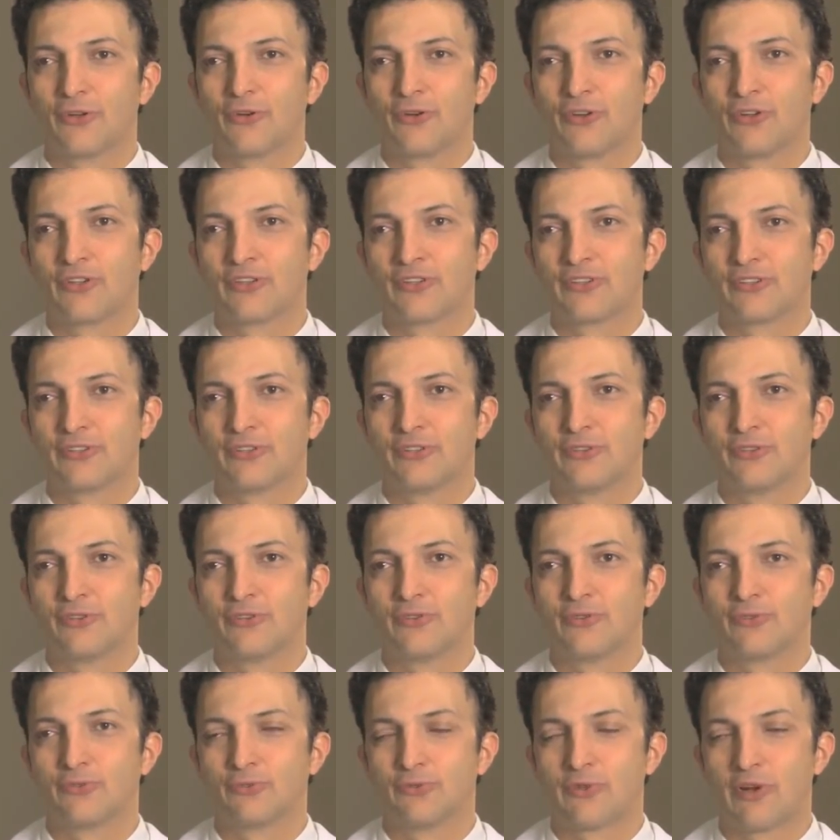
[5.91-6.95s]
going
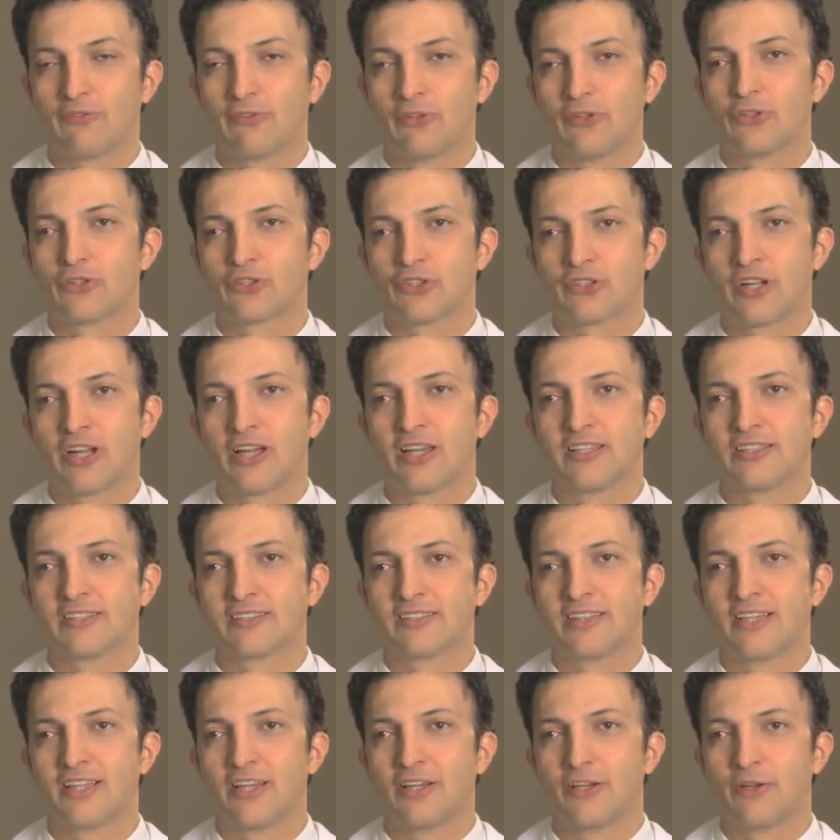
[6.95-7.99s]
to
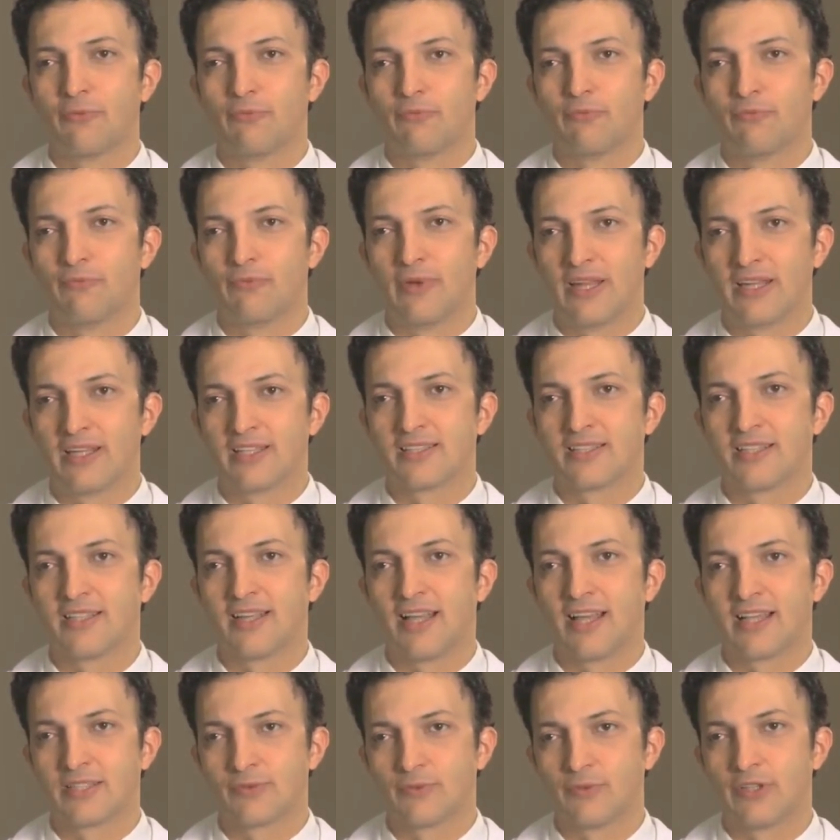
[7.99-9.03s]
revolutionize
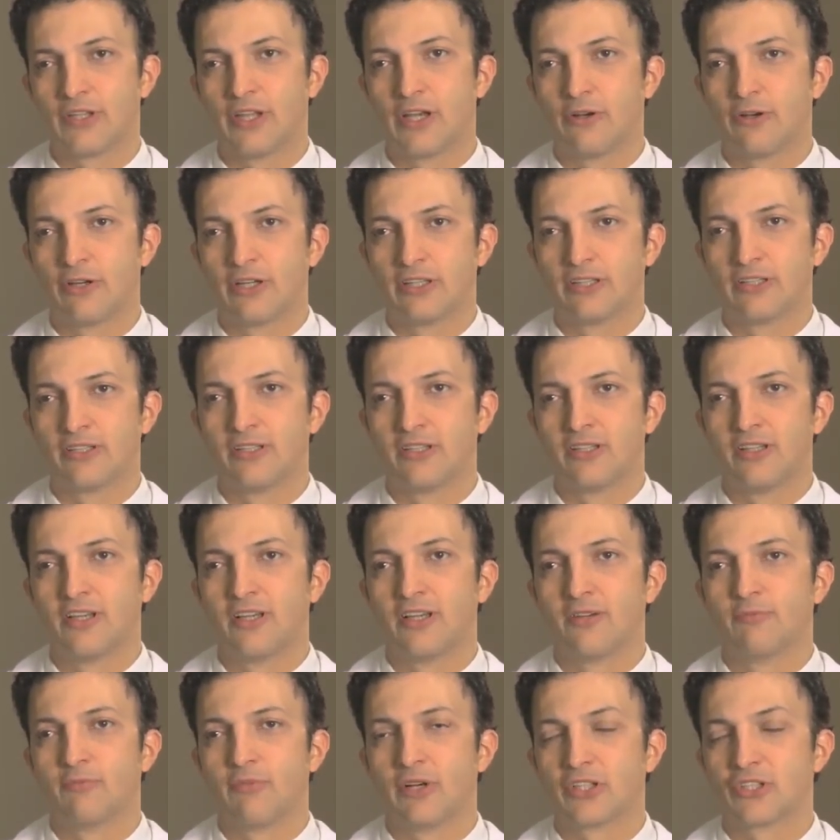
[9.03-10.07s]
medicine as we know it.
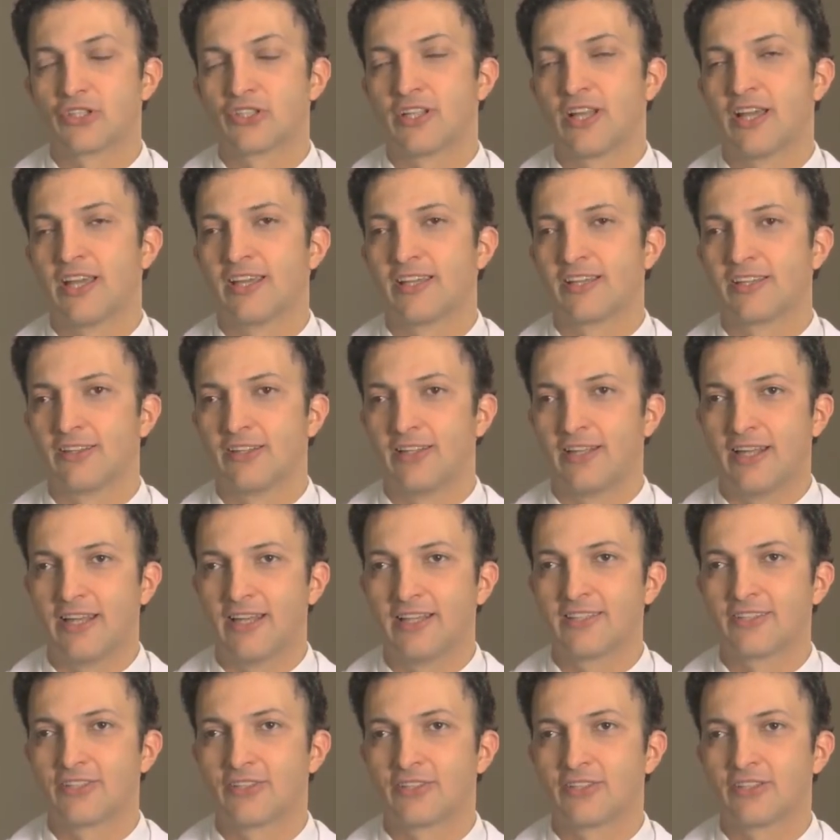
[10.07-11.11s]
Much like the
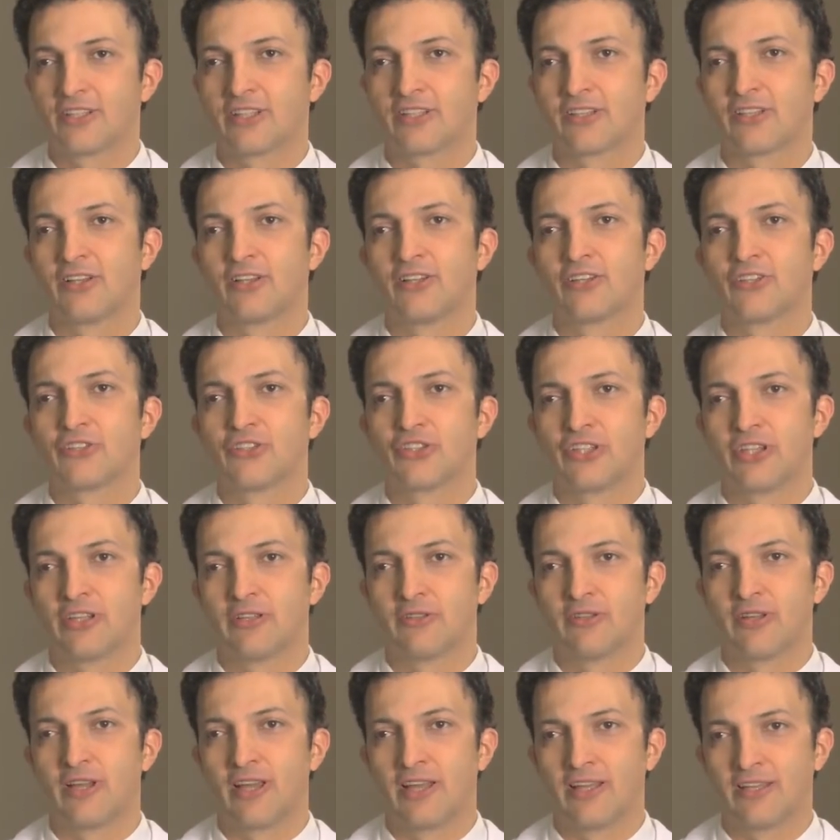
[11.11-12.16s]
laser technology
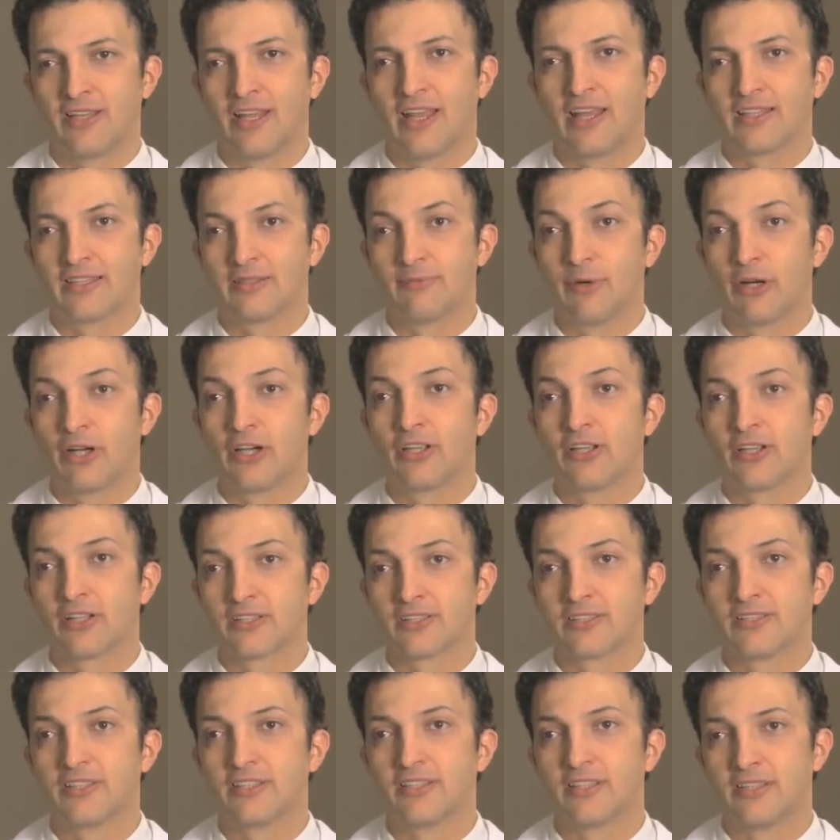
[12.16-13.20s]
and
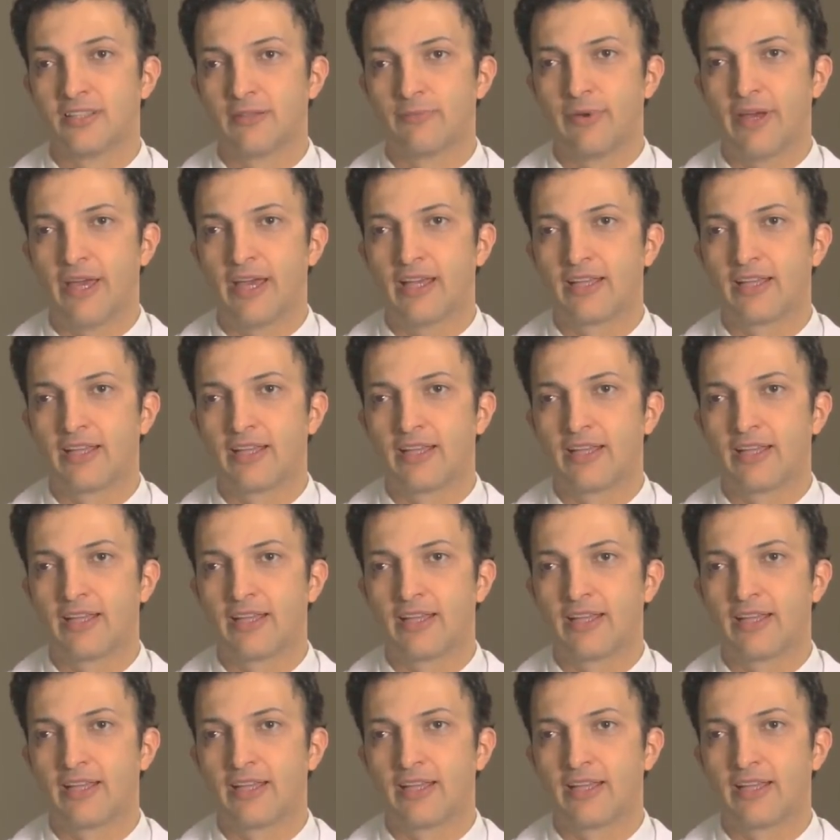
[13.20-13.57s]
antibiotics did in the